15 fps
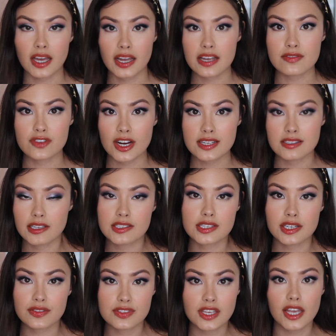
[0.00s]
I have dry
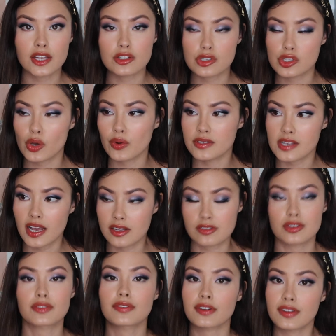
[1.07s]
sensitive skin, so it's
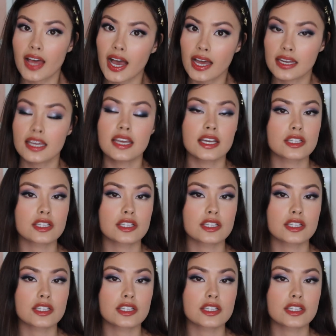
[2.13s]
excellent for that.